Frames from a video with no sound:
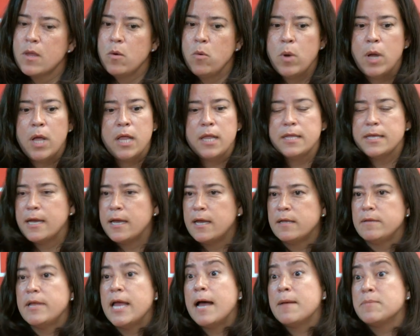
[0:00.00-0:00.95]
Well,
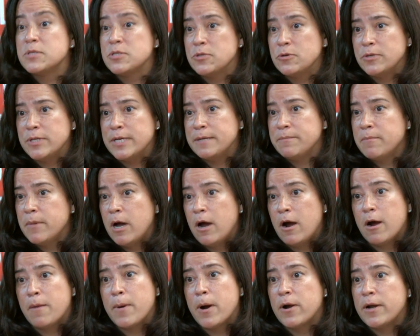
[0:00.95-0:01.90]
absolutely.
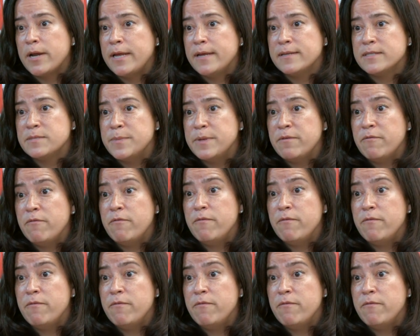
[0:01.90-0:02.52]
Our party has been